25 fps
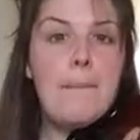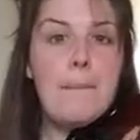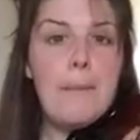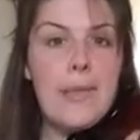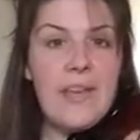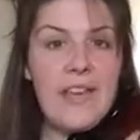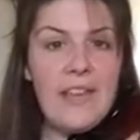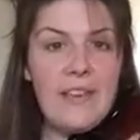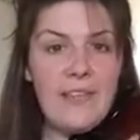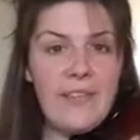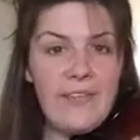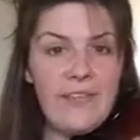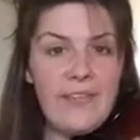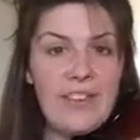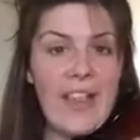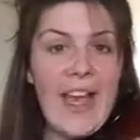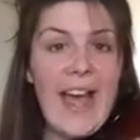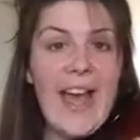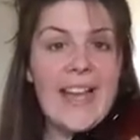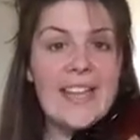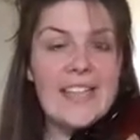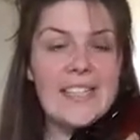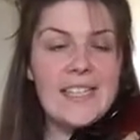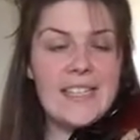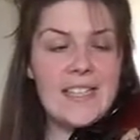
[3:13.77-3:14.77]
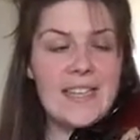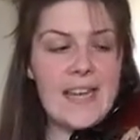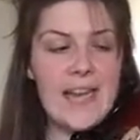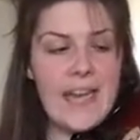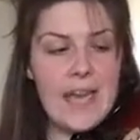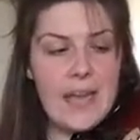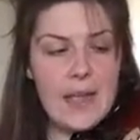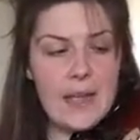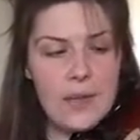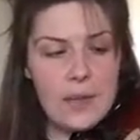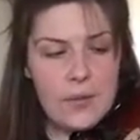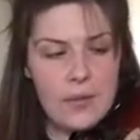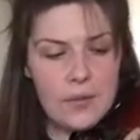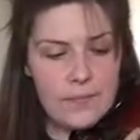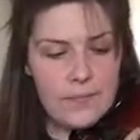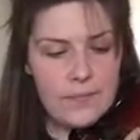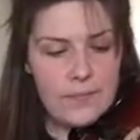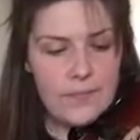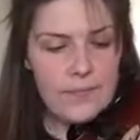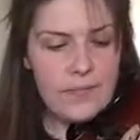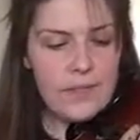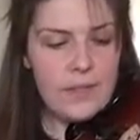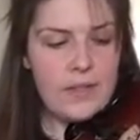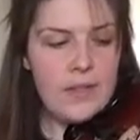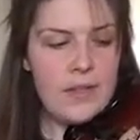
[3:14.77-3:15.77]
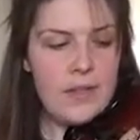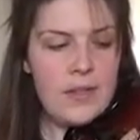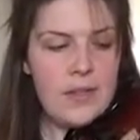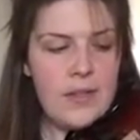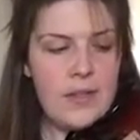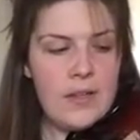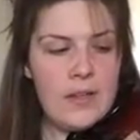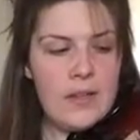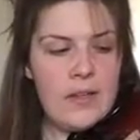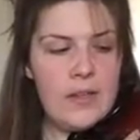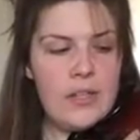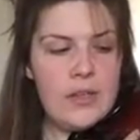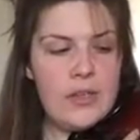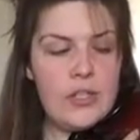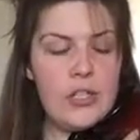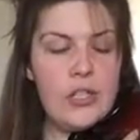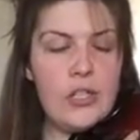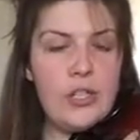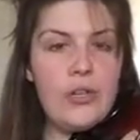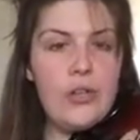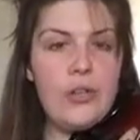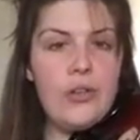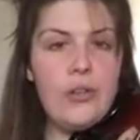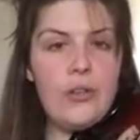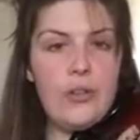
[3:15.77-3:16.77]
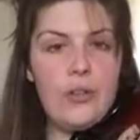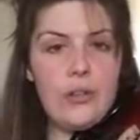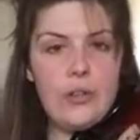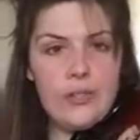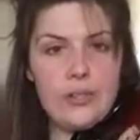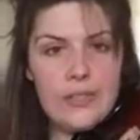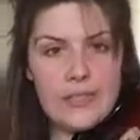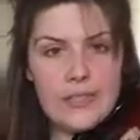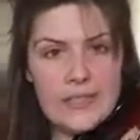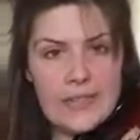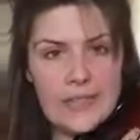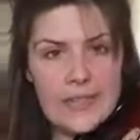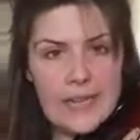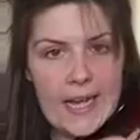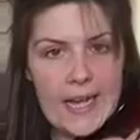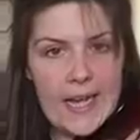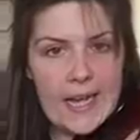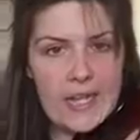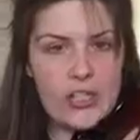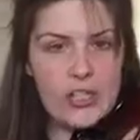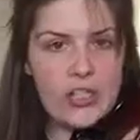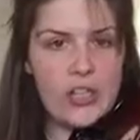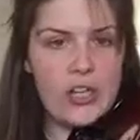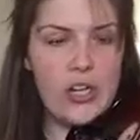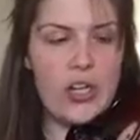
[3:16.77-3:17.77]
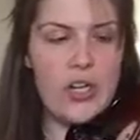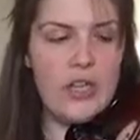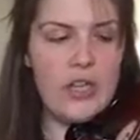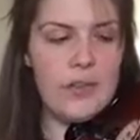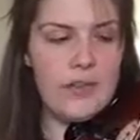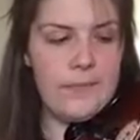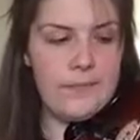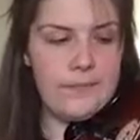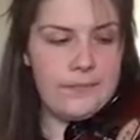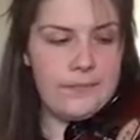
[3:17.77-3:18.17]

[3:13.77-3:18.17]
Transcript: B flat now, 2, C natural,